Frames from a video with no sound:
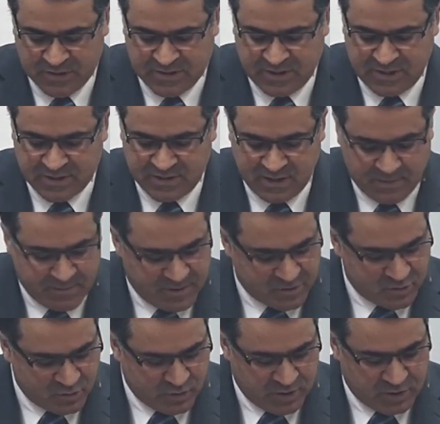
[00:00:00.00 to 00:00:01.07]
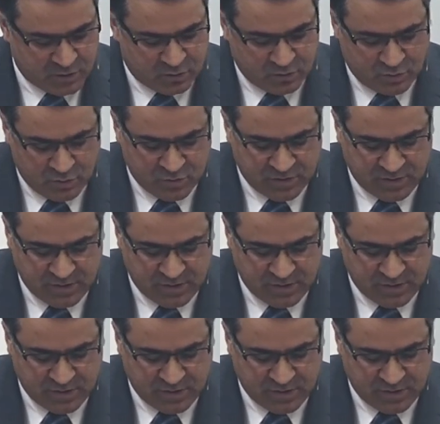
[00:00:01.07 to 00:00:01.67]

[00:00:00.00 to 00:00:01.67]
So that the Lord may be